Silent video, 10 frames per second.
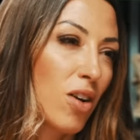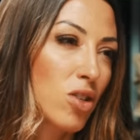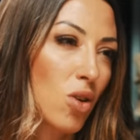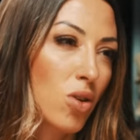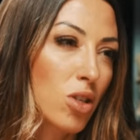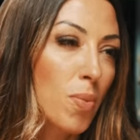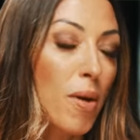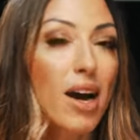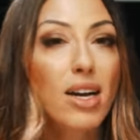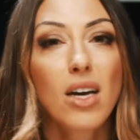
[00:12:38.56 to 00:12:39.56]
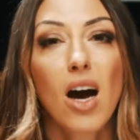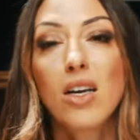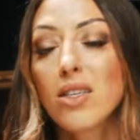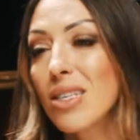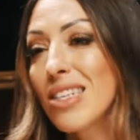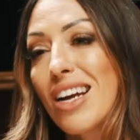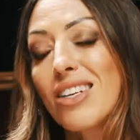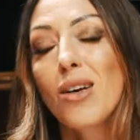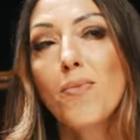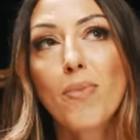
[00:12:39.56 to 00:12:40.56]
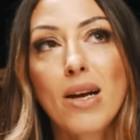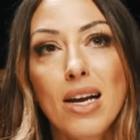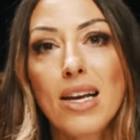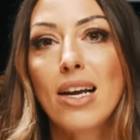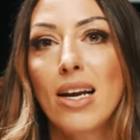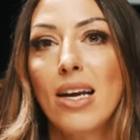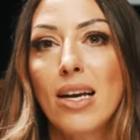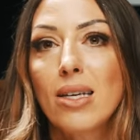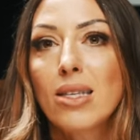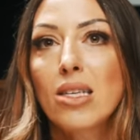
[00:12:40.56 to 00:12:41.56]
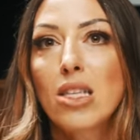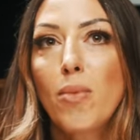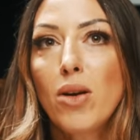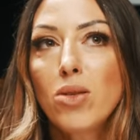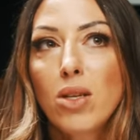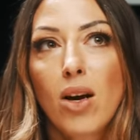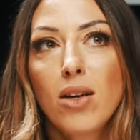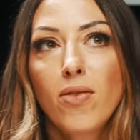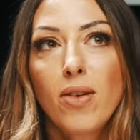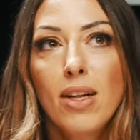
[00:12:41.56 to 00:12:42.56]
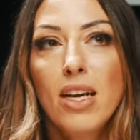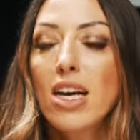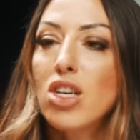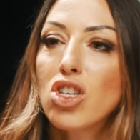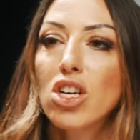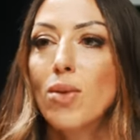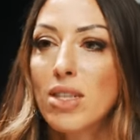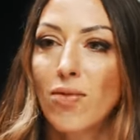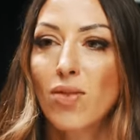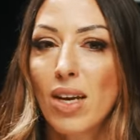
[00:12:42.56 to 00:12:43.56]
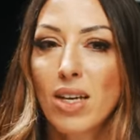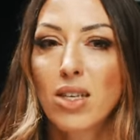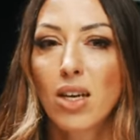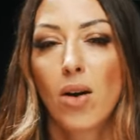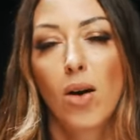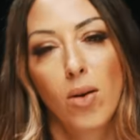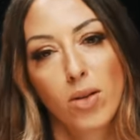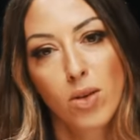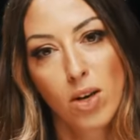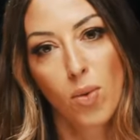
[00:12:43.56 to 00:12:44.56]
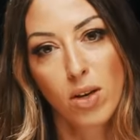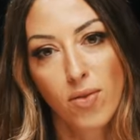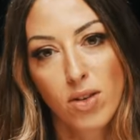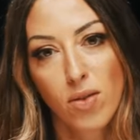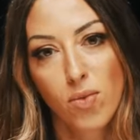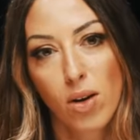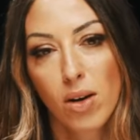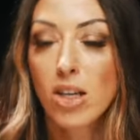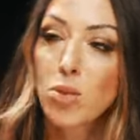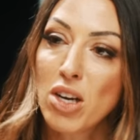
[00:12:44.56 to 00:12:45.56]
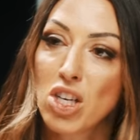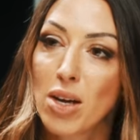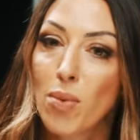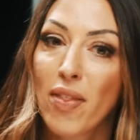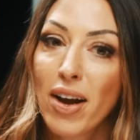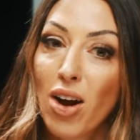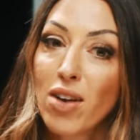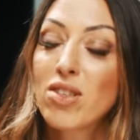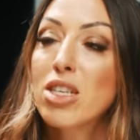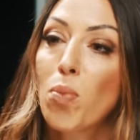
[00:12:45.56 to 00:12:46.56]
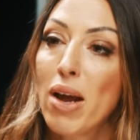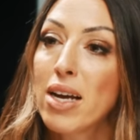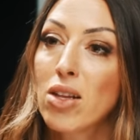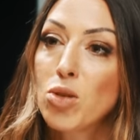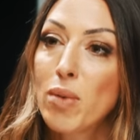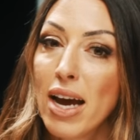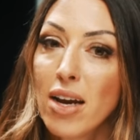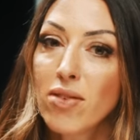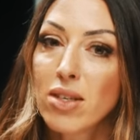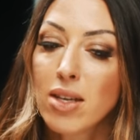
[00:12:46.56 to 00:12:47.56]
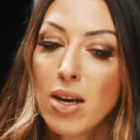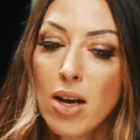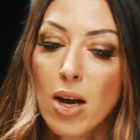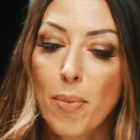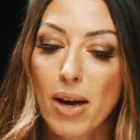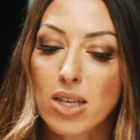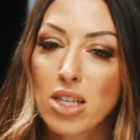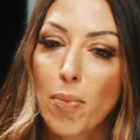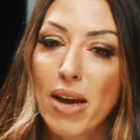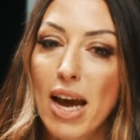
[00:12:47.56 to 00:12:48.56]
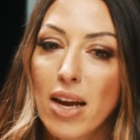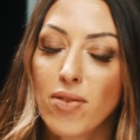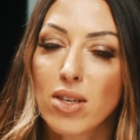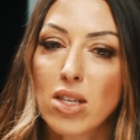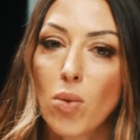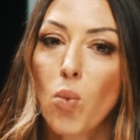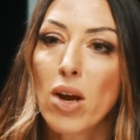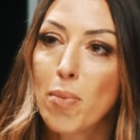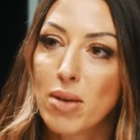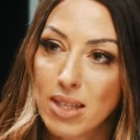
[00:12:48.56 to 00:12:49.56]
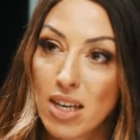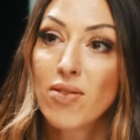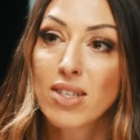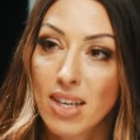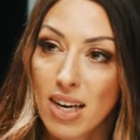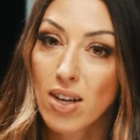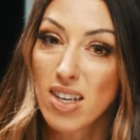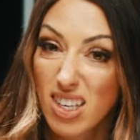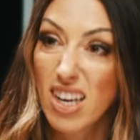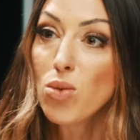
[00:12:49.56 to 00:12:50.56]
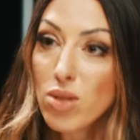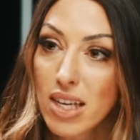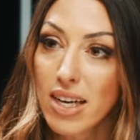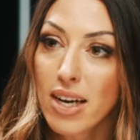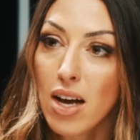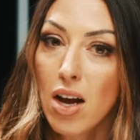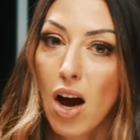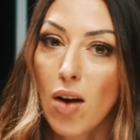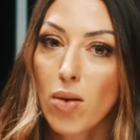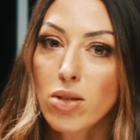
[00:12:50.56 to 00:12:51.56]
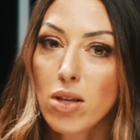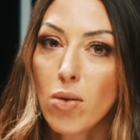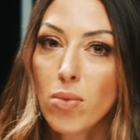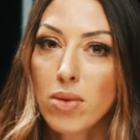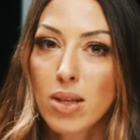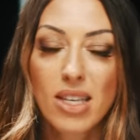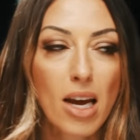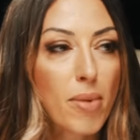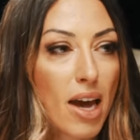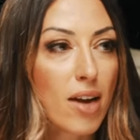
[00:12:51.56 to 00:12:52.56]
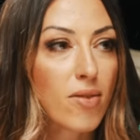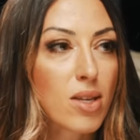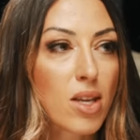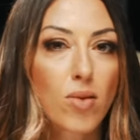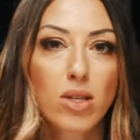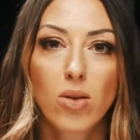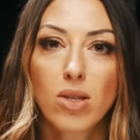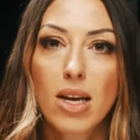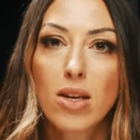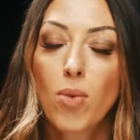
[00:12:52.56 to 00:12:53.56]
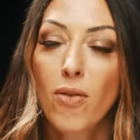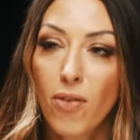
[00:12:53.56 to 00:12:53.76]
our dogs. But I can understand completely, because it's the most kind of intuitive thing to go, oh, you know what you've done wrong, especially when they're kind of displaying those behaviours, because the behaviours that we perceive as guilty are also the same behaviours that are associated with